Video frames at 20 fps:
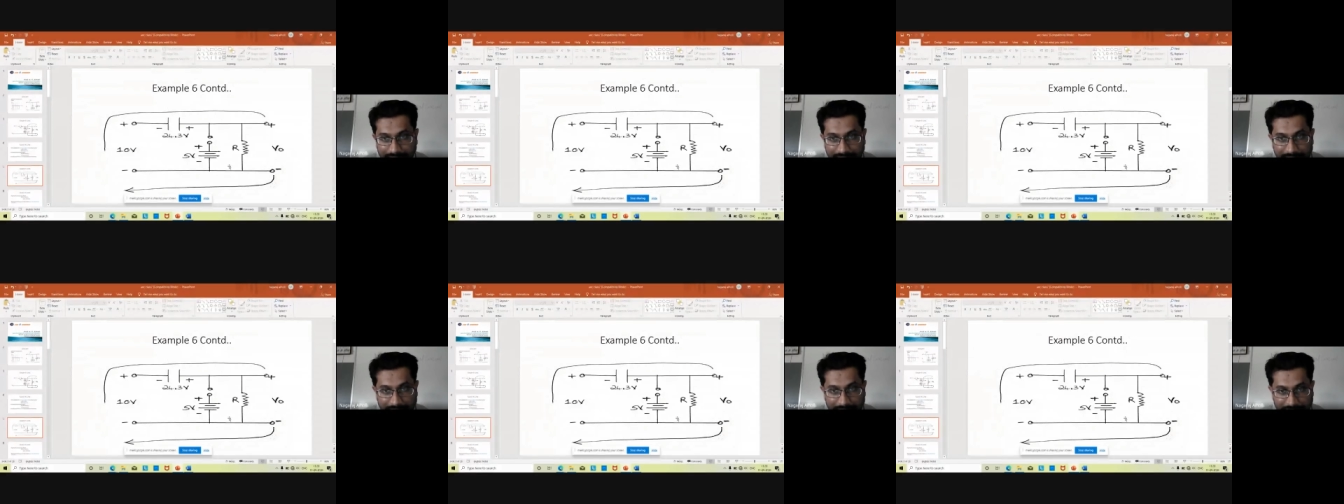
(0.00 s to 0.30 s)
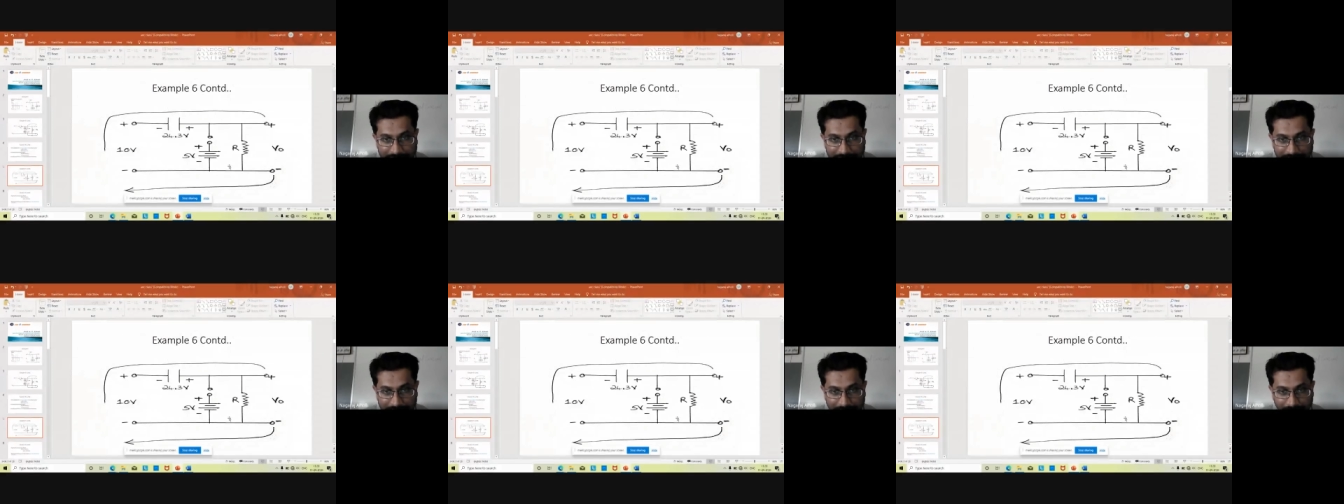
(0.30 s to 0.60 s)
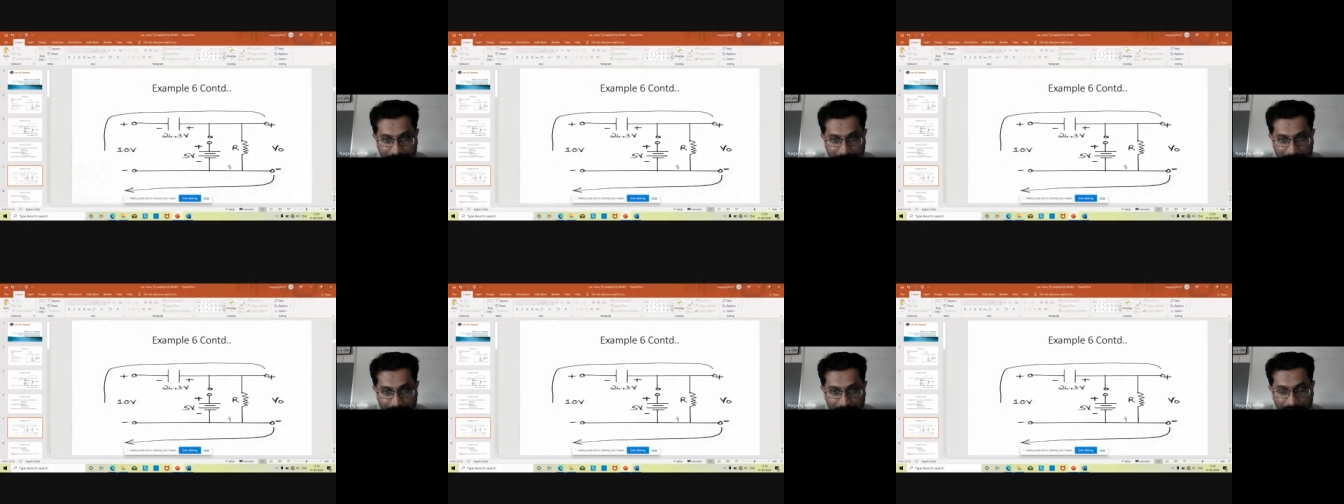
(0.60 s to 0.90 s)
get here?
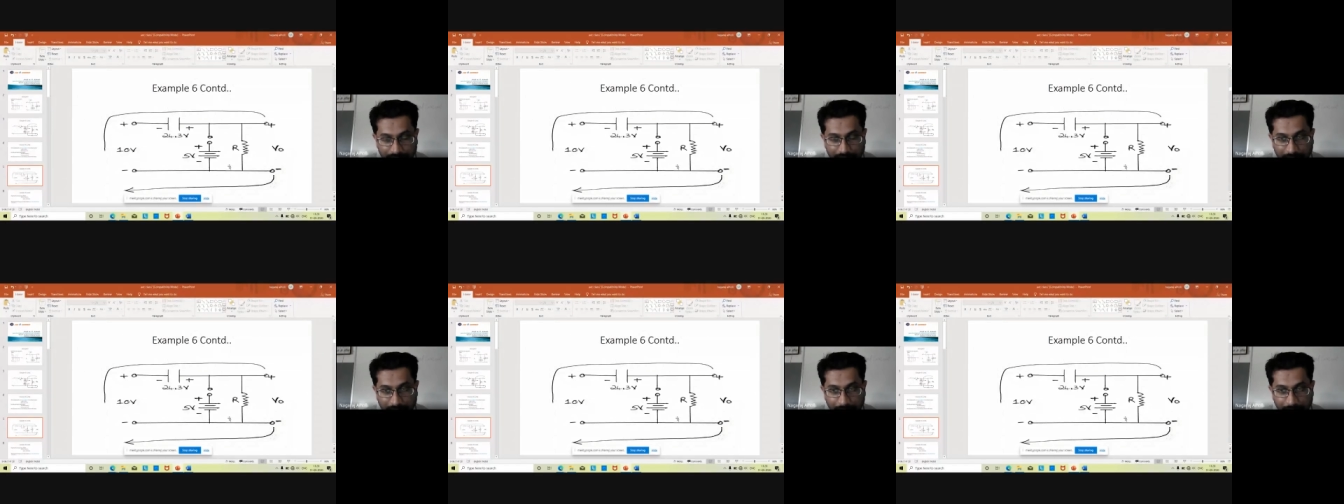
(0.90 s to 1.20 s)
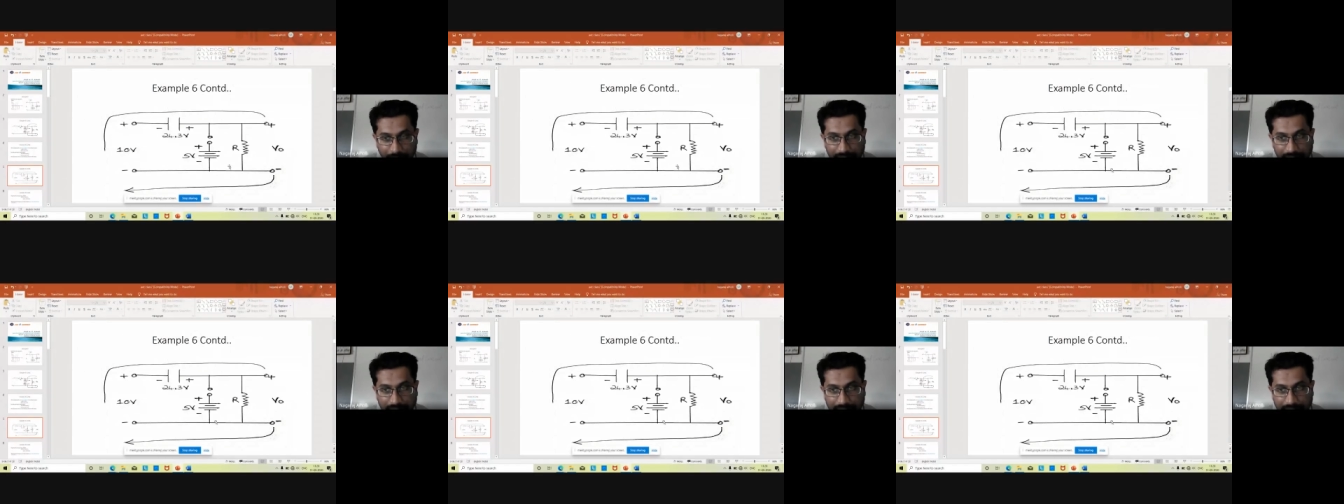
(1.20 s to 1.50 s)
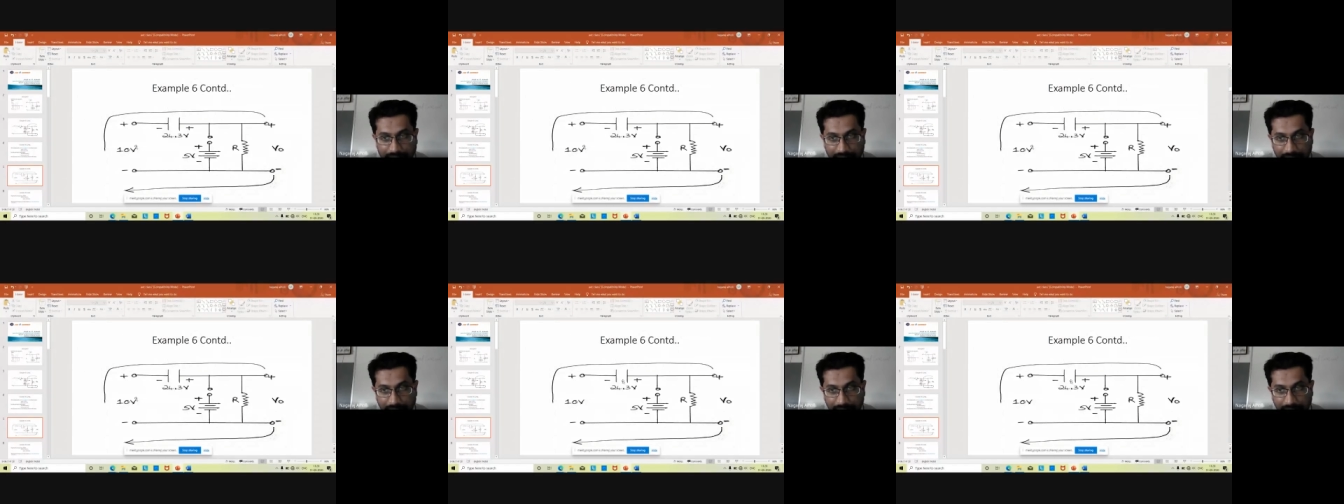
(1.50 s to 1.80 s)
If I apply the
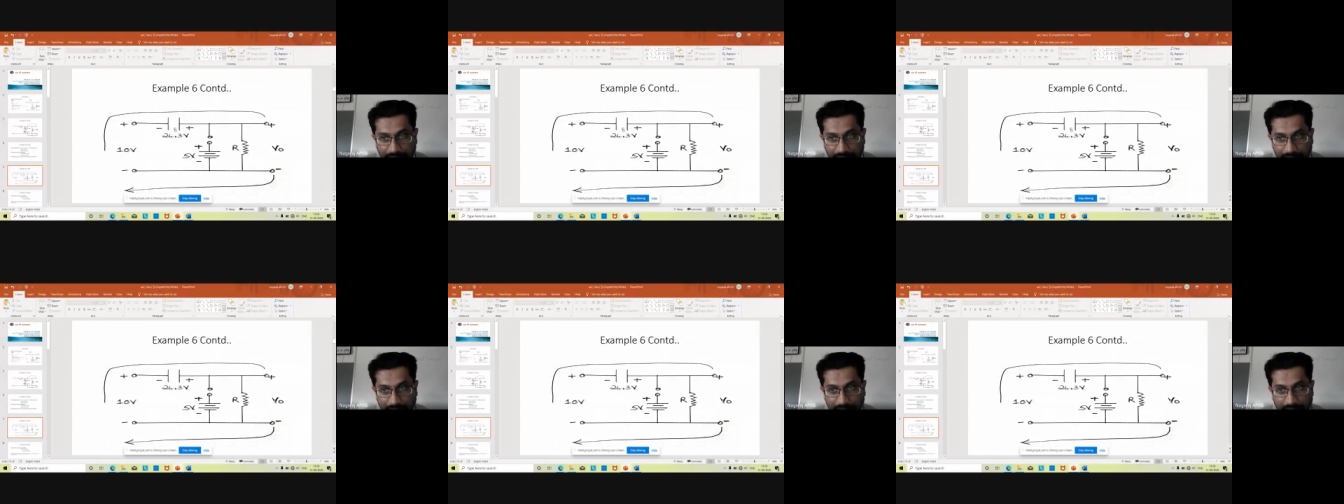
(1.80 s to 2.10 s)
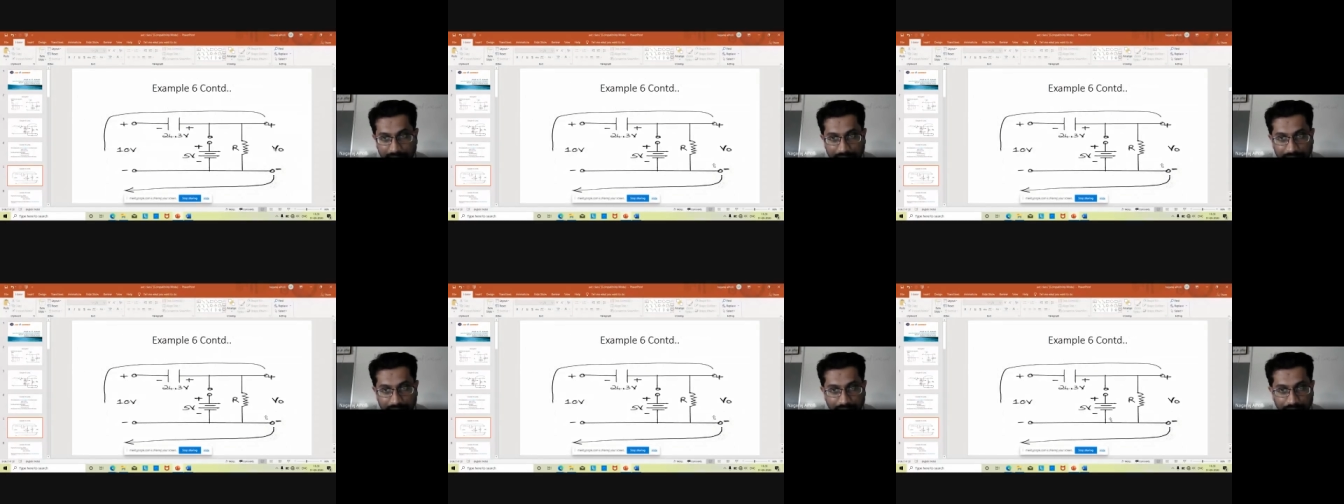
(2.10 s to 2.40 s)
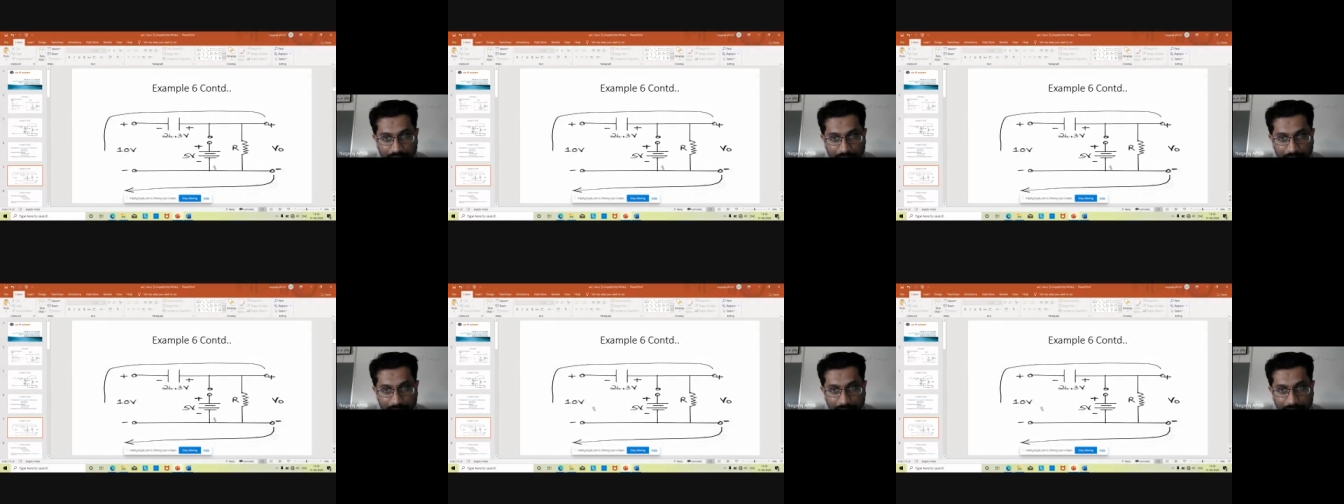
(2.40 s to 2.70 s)
KVL
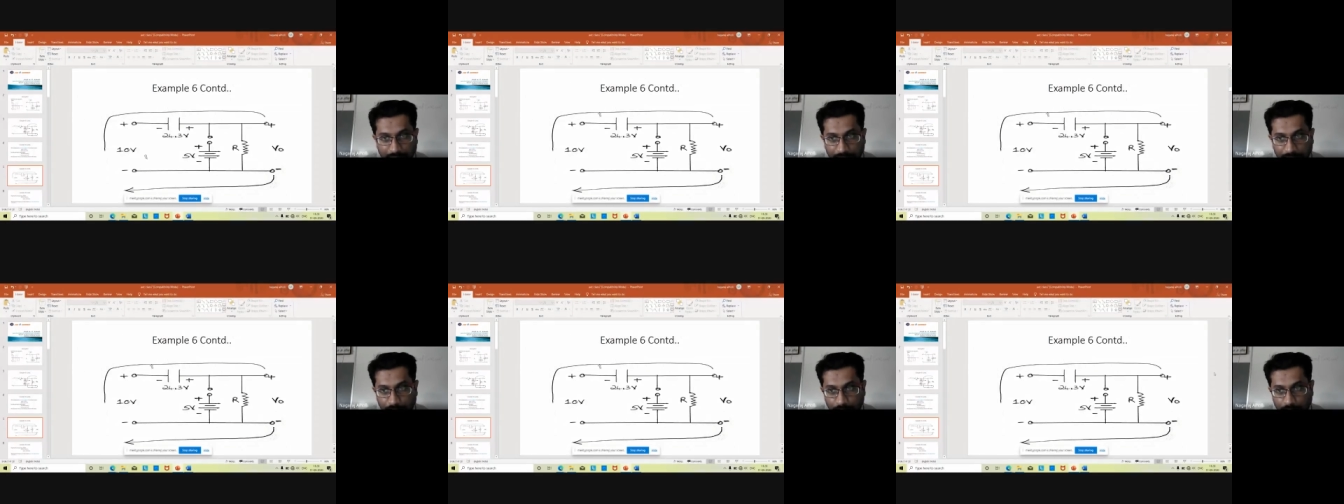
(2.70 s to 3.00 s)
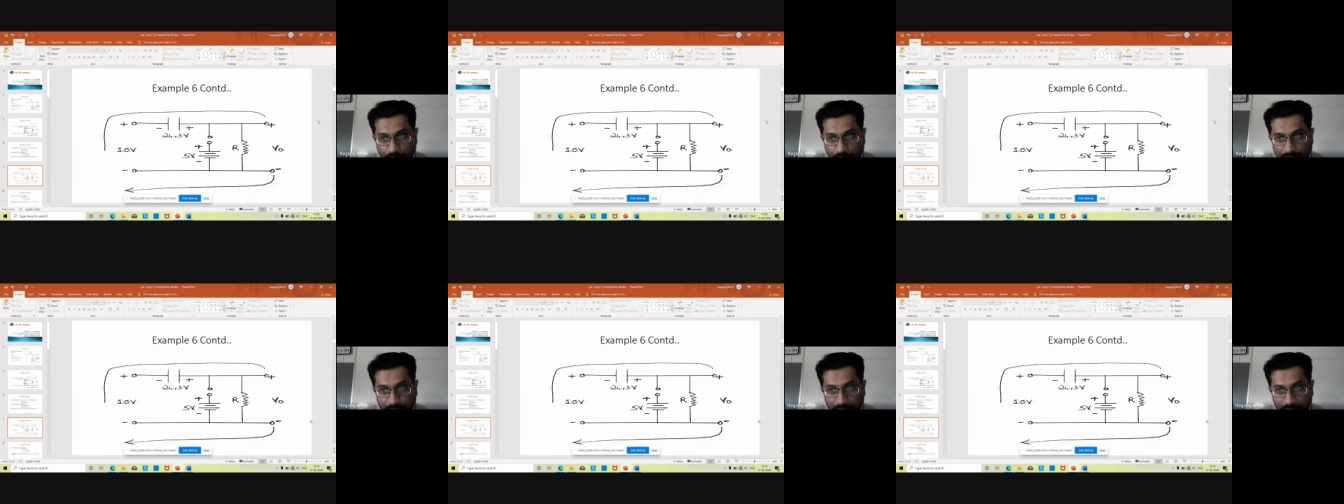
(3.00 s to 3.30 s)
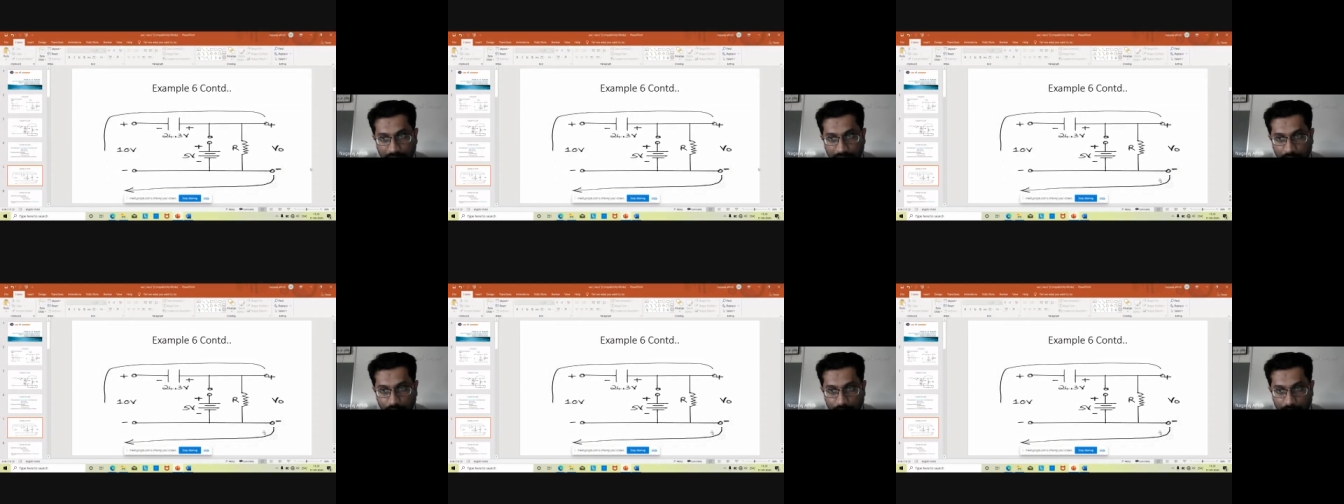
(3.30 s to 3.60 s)
from input to
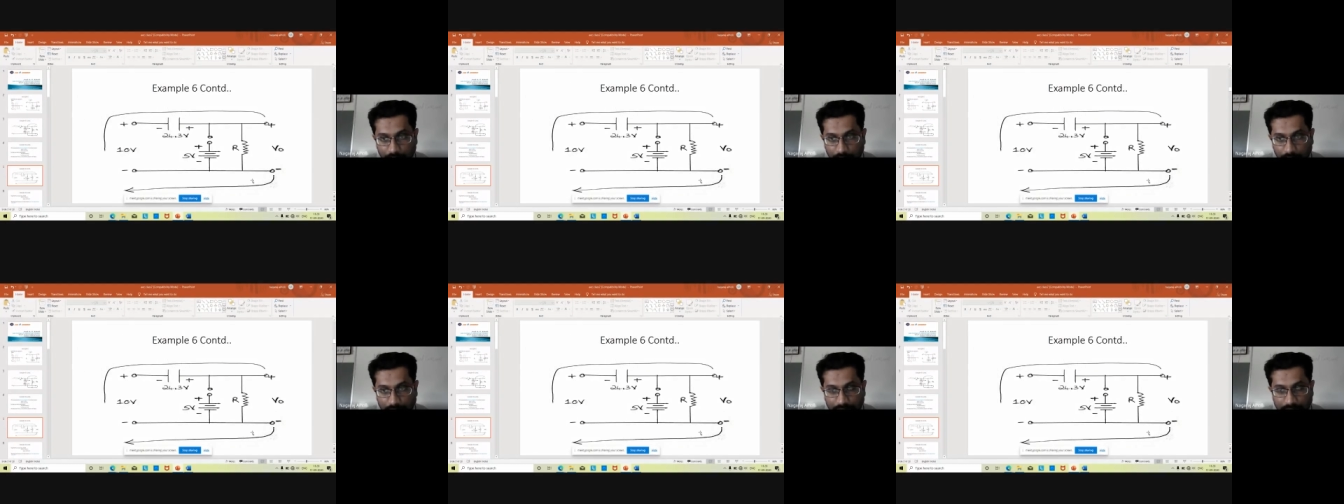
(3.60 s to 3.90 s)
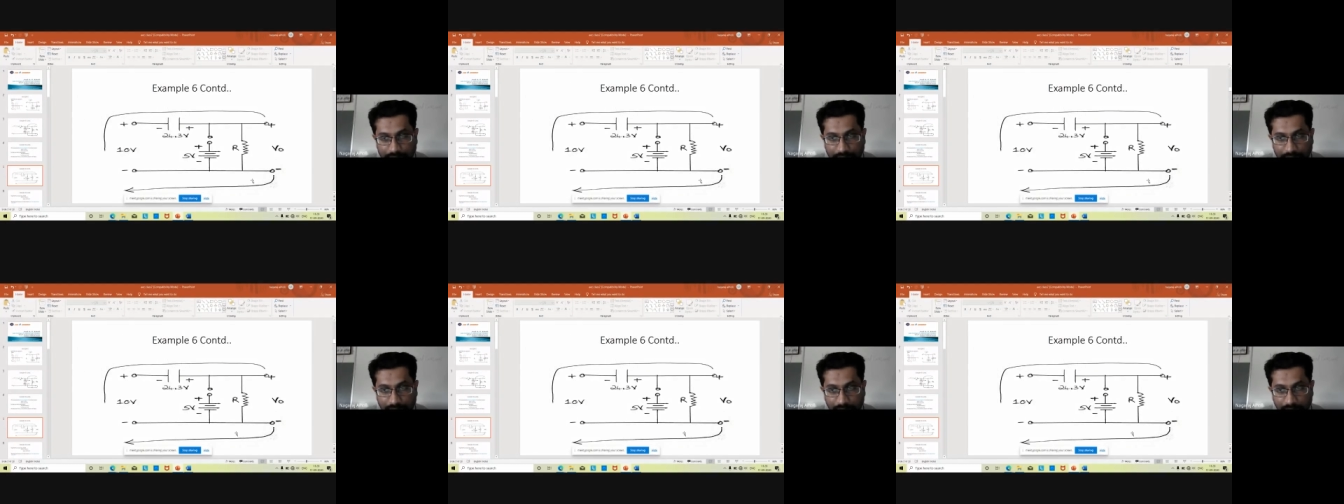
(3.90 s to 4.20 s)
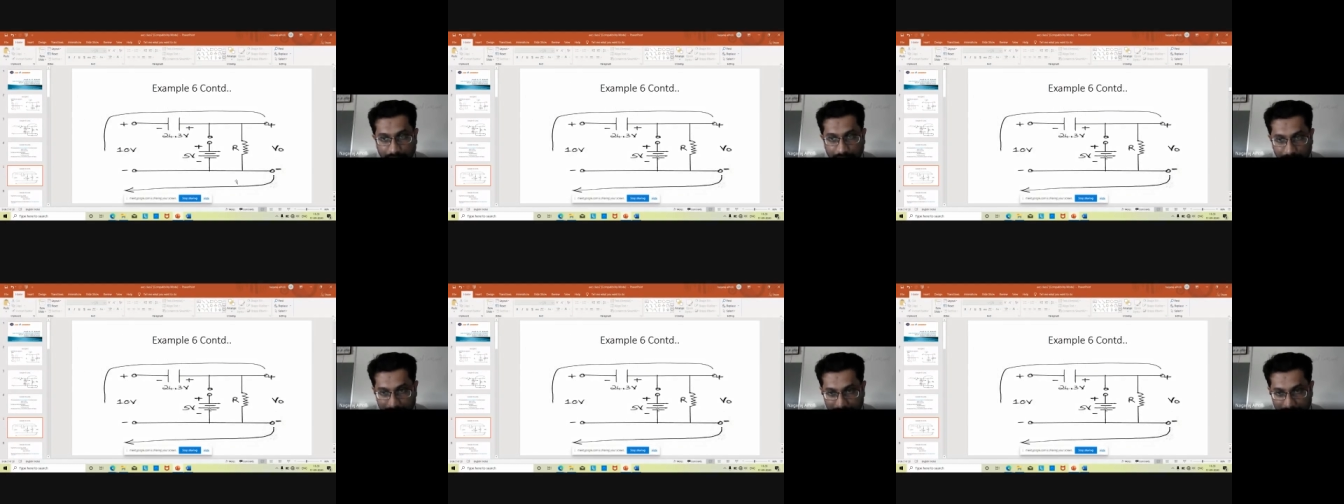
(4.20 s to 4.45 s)
the output, then what?